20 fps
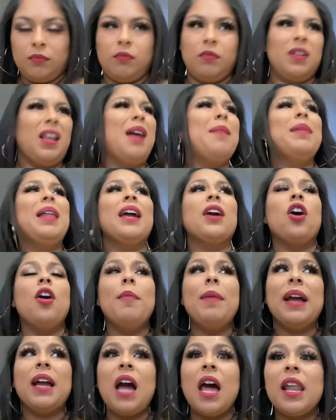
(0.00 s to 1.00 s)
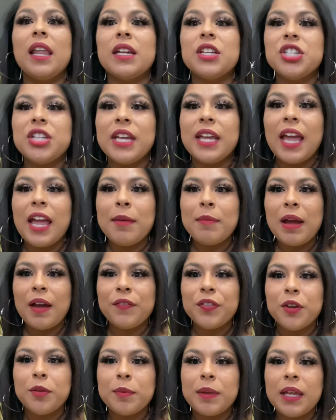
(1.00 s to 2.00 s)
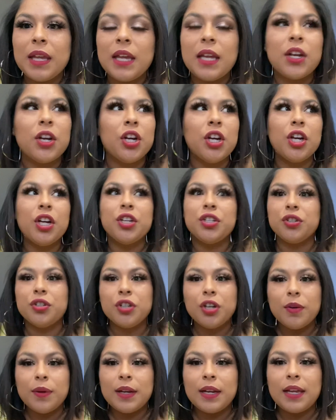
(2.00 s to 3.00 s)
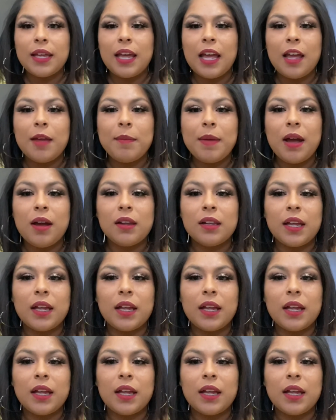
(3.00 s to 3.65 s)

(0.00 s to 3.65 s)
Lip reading: I'm like, oh my god, like she came after me and her dude already came out.